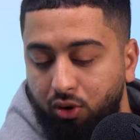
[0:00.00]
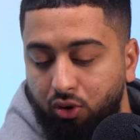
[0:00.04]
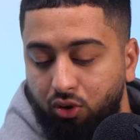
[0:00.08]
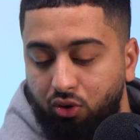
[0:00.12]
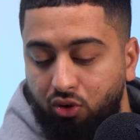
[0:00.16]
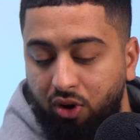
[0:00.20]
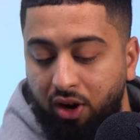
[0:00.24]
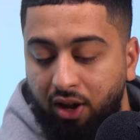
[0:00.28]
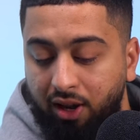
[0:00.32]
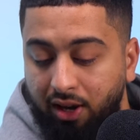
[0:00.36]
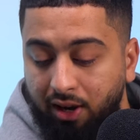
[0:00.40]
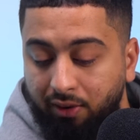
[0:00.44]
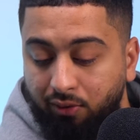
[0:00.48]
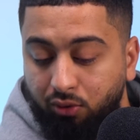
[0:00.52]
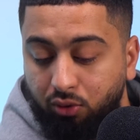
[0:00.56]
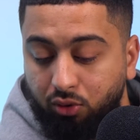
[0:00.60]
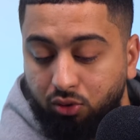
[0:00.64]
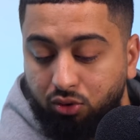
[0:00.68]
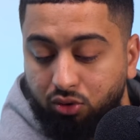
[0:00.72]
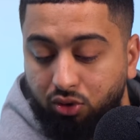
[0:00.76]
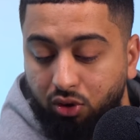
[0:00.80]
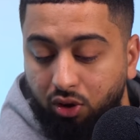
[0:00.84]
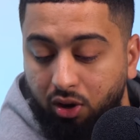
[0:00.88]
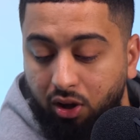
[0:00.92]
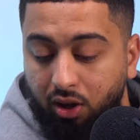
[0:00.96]
greater
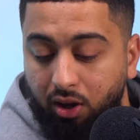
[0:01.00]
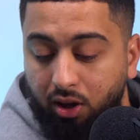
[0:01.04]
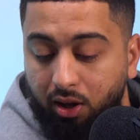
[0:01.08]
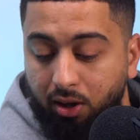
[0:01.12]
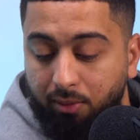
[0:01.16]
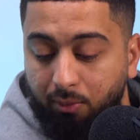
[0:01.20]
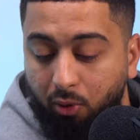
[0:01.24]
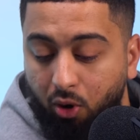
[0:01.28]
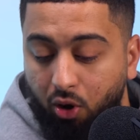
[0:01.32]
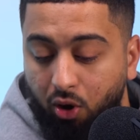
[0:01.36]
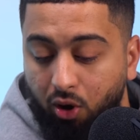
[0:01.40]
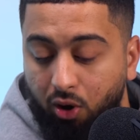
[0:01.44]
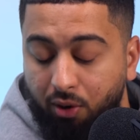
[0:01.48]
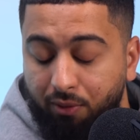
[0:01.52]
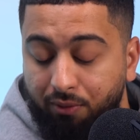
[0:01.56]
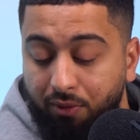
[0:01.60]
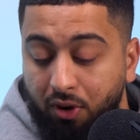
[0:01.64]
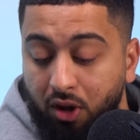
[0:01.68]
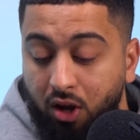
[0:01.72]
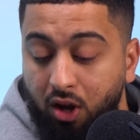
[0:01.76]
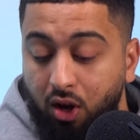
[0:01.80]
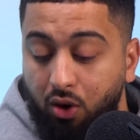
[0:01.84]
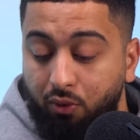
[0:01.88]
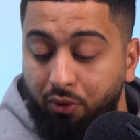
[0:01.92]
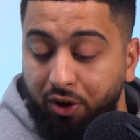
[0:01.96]
levels um, of
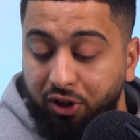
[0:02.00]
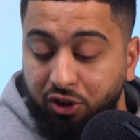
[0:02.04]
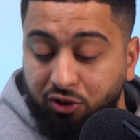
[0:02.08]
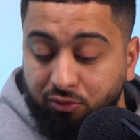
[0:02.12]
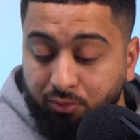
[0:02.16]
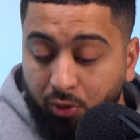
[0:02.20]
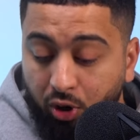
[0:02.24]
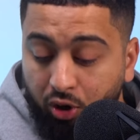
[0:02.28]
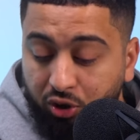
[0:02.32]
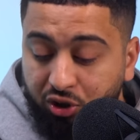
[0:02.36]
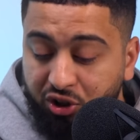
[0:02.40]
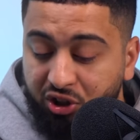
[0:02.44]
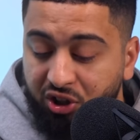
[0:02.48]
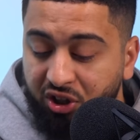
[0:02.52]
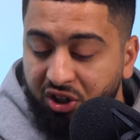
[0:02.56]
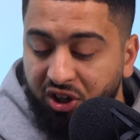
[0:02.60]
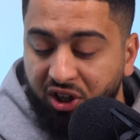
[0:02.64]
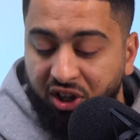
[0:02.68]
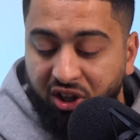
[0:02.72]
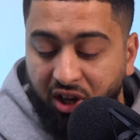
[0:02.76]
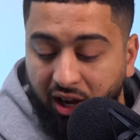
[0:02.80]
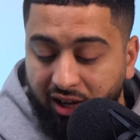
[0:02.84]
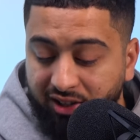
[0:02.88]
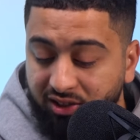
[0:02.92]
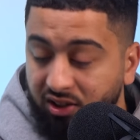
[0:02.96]
range of
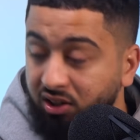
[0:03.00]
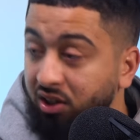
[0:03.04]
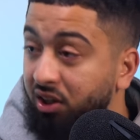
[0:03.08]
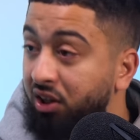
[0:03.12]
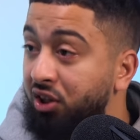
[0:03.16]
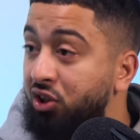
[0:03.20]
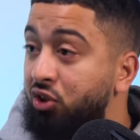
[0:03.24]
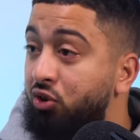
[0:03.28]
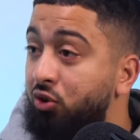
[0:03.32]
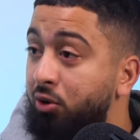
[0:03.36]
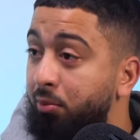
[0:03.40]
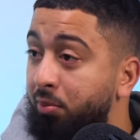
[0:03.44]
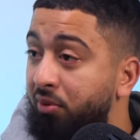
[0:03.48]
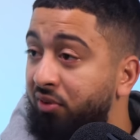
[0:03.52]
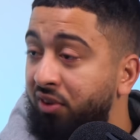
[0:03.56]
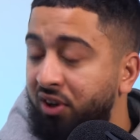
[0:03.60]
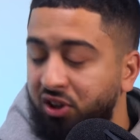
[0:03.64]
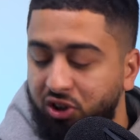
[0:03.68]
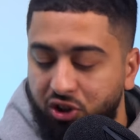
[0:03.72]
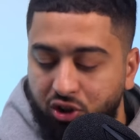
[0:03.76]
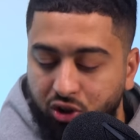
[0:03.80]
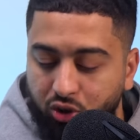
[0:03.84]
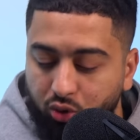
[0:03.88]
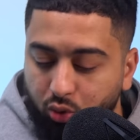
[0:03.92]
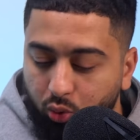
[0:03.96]
motion as an injury
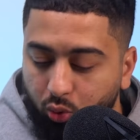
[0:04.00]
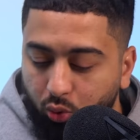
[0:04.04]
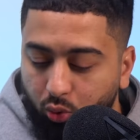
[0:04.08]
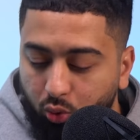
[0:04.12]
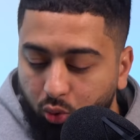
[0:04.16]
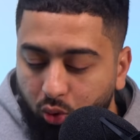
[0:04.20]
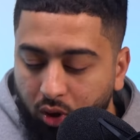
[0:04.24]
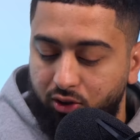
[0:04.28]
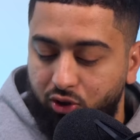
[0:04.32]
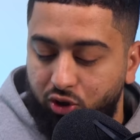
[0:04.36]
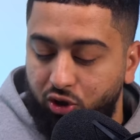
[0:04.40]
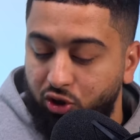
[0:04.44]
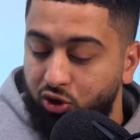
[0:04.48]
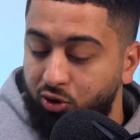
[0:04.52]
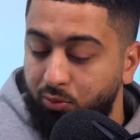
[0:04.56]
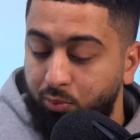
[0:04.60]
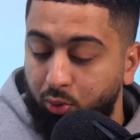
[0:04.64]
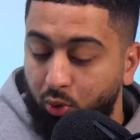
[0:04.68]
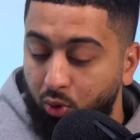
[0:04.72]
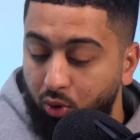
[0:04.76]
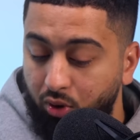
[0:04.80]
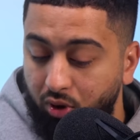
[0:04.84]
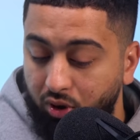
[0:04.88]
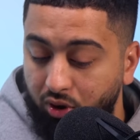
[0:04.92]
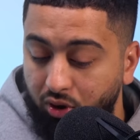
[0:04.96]
prevention tool to
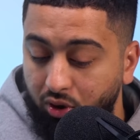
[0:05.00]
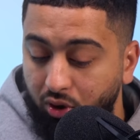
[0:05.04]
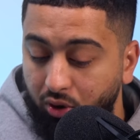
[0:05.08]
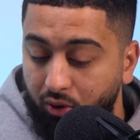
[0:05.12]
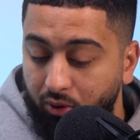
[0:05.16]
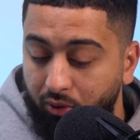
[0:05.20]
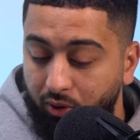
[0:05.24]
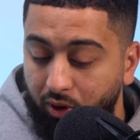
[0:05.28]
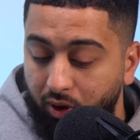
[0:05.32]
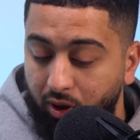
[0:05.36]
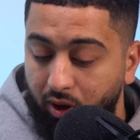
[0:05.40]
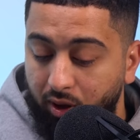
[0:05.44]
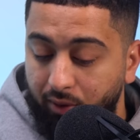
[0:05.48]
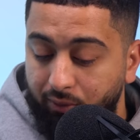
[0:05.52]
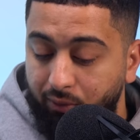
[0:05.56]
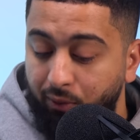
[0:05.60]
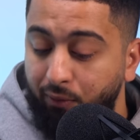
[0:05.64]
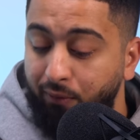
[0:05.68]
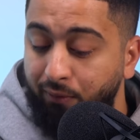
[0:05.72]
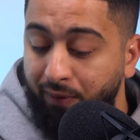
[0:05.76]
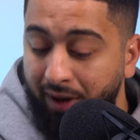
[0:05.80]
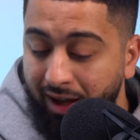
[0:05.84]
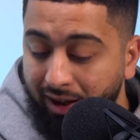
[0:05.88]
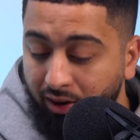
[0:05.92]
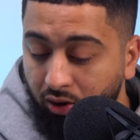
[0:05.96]
support the you know uh, for
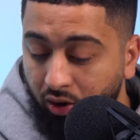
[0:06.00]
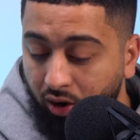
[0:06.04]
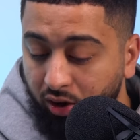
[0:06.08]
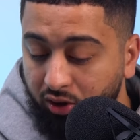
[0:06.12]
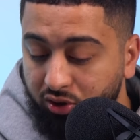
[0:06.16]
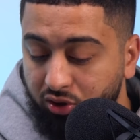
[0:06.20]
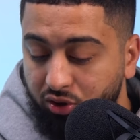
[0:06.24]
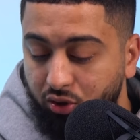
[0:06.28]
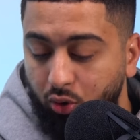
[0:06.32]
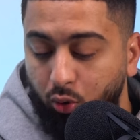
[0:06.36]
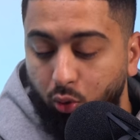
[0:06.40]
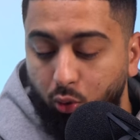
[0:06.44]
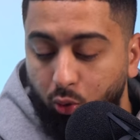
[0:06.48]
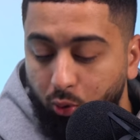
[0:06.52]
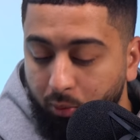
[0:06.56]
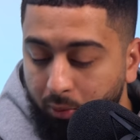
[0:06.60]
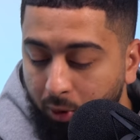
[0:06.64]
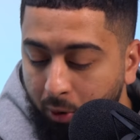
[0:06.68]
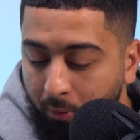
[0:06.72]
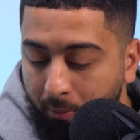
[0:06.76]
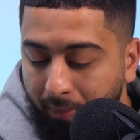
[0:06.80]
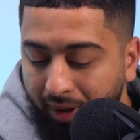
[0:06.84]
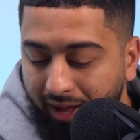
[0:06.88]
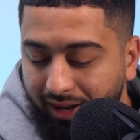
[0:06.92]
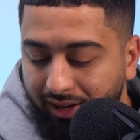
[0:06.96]
fat loss,
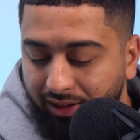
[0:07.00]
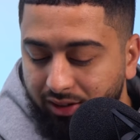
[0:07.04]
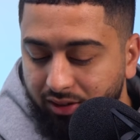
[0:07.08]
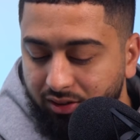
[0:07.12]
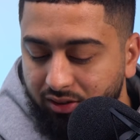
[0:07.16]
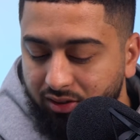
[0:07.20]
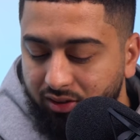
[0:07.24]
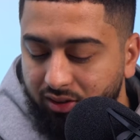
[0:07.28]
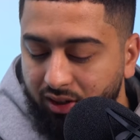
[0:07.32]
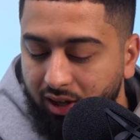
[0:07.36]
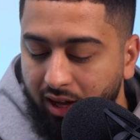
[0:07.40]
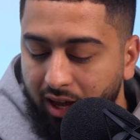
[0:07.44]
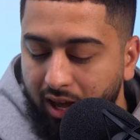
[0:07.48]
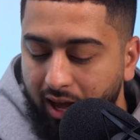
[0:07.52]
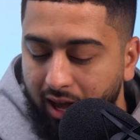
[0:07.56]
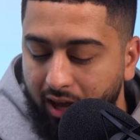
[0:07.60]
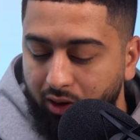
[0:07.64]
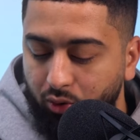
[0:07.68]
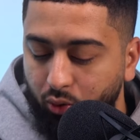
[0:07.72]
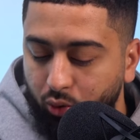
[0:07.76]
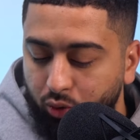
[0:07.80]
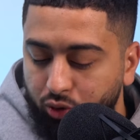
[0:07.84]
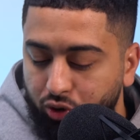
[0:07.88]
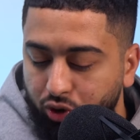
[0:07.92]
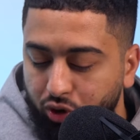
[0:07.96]
hormone balance, and
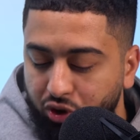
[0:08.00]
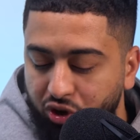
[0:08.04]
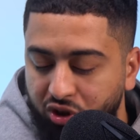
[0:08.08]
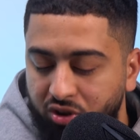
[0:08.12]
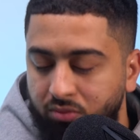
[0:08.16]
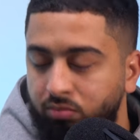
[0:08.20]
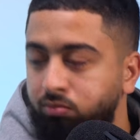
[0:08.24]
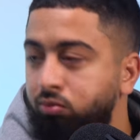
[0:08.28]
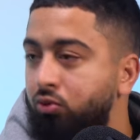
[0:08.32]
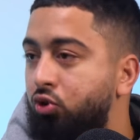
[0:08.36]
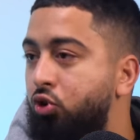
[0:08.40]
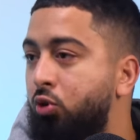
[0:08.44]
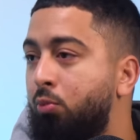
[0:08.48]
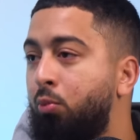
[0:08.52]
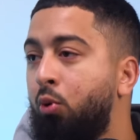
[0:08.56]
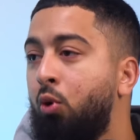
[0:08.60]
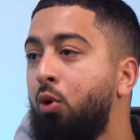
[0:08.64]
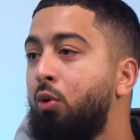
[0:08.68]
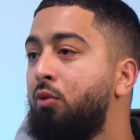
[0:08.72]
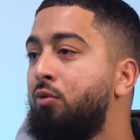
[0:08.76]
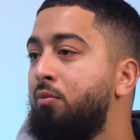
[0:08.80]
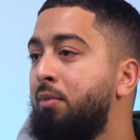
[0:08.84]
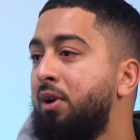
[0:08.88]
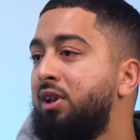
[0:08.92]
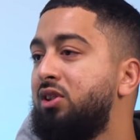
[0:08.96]
also just
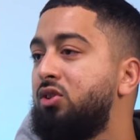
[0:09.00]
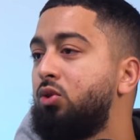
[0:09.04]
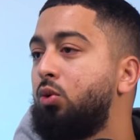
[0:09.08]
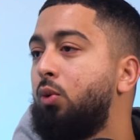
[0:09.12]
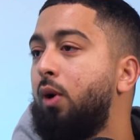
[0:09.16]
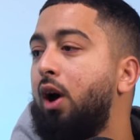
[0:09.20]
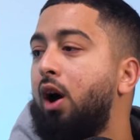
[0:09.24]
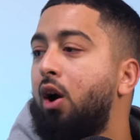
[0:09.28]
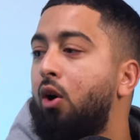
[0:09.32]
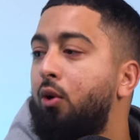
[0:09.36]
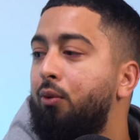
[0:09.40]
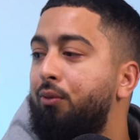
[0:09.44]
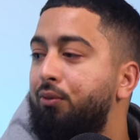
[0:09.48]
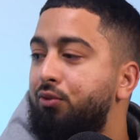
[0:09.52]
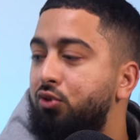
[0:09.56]
supporting mental health.